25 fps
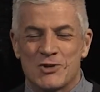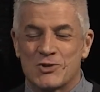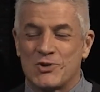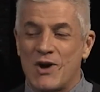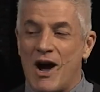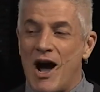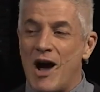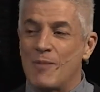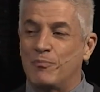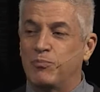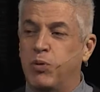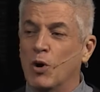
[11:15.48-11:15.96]

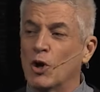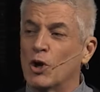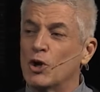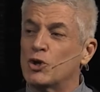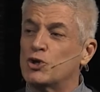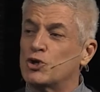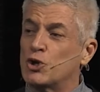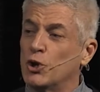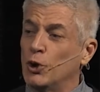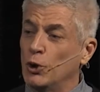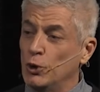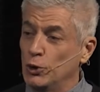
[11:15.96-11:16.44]
So I put
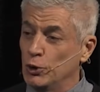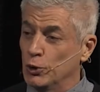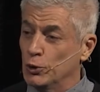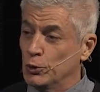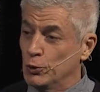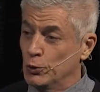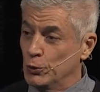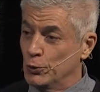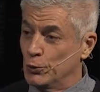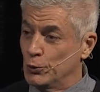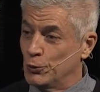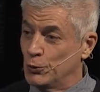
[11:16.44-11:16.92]
it to
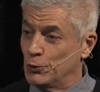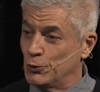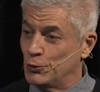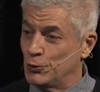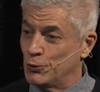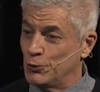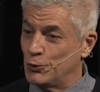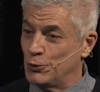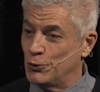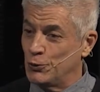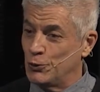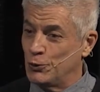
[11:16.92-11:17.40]
you
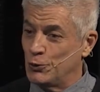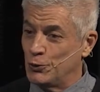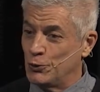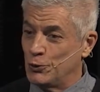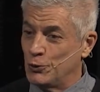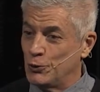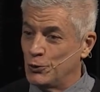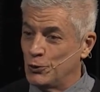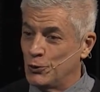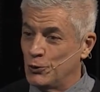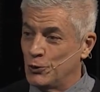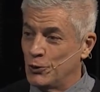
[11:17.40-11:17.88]

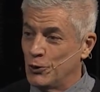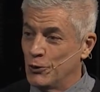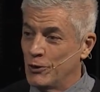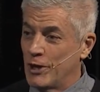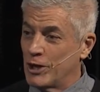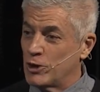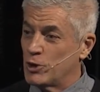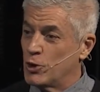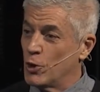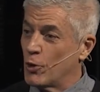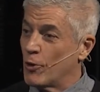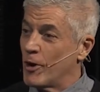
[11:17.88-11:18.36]

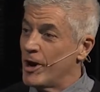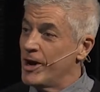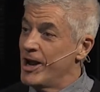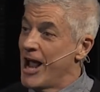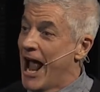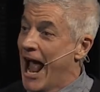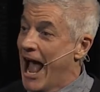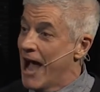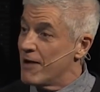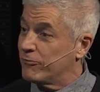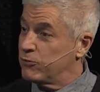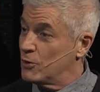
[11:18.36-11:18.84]
that you
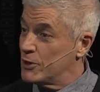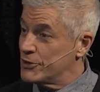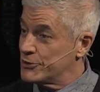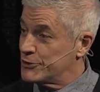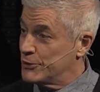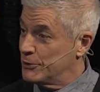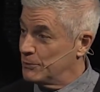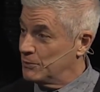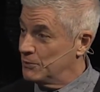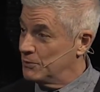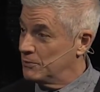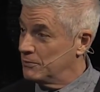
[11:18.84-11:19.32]
already have
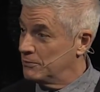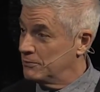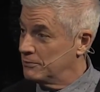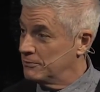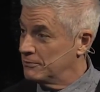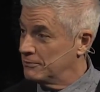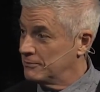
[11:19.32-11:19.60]
wisdom.